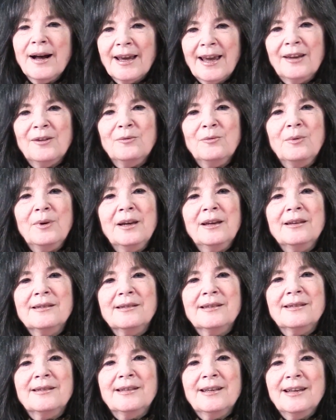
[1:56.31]
can we
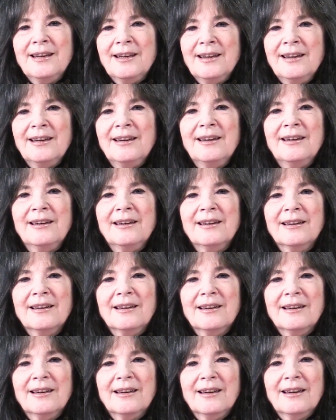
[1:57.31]
see
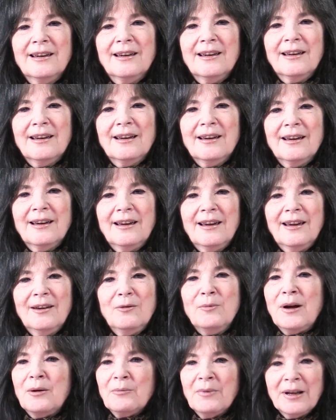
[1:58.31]

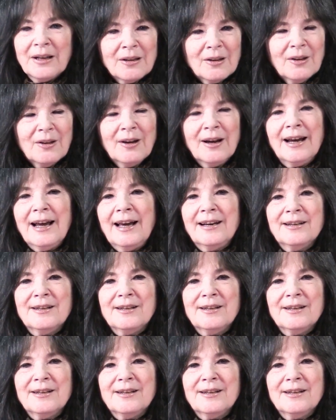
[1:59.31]
when we look at